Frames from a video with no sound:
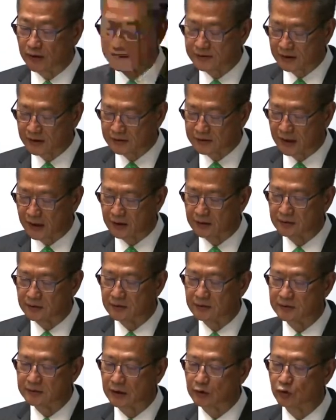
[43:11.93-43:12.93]
attractiveness
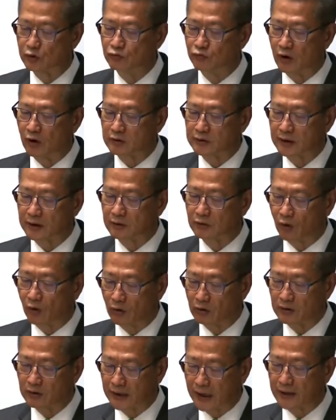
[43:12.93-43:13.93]
to research talents from
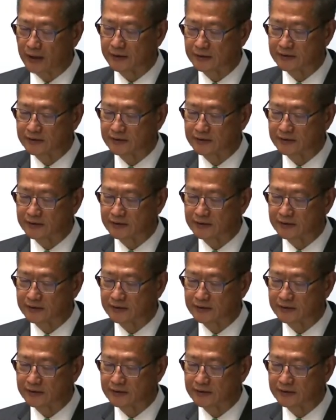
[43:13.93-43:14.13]
all over the